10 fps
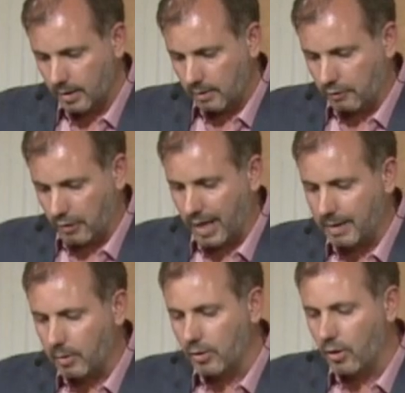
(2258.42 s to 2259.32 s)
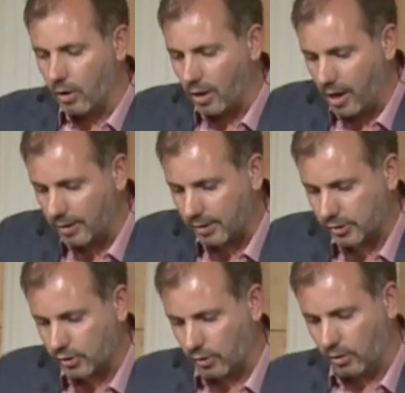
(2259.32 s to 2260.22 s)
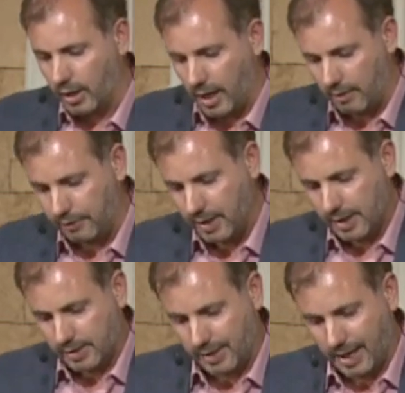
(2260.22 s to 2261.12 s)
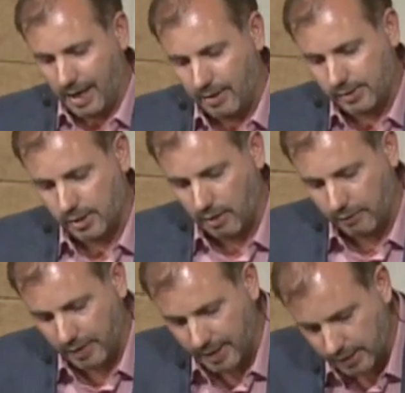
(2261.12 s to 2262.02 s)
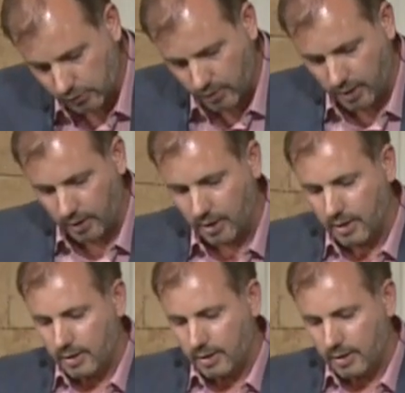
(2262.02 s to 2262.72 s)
For I will no longer show love to the house of Israel